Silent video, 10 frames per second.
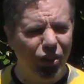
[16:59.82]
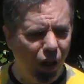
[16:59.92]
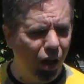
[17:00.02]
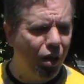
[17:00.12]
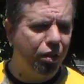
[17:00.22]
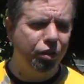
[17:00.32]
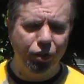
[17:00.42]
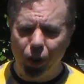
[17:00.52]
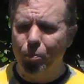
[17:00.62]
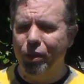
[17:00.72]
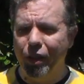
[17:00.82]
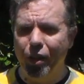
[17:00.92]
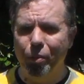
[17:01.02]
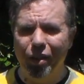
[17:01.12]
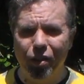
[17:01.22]
this odd
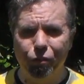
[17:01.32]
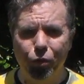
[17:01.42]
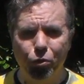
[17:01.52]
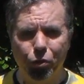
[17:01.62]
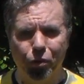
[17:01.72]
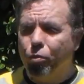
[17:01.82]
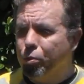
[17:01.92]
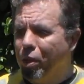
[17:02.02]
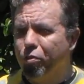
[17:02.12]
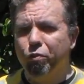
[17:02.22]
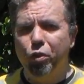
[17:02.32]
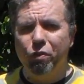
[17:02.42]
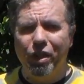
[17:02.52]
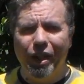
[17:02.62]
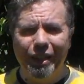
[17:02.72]
sub-team in the future. That was my review
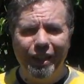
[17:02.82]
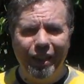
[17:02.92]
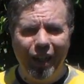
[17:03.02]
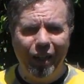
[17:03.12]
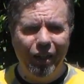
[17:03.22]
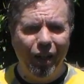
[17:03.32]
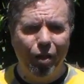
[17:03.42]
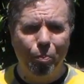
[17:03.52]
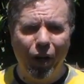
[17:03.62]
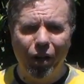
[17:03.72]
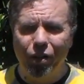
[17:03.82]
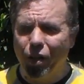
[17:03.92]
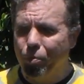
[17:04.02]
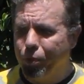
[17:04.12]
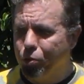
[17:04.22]
of the 1989
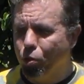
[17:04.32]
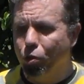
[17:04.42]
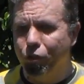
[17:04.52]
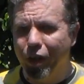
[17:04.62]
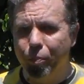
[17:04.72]
Python Patrol